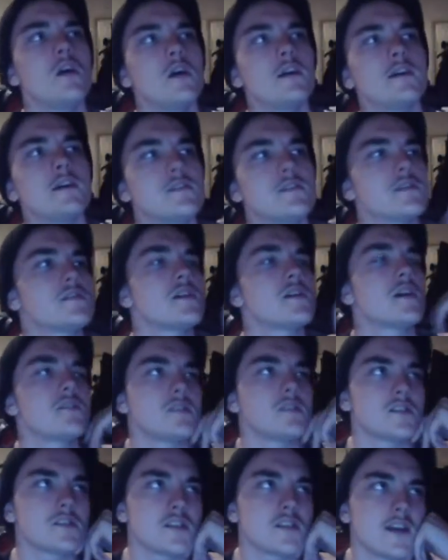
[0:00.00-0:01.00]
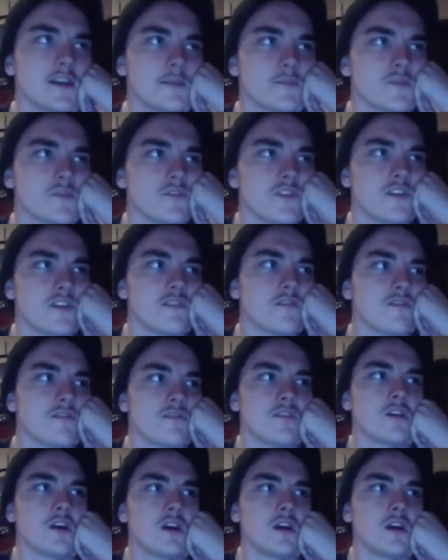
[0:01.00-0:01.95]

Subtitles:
into changing Salem's viv,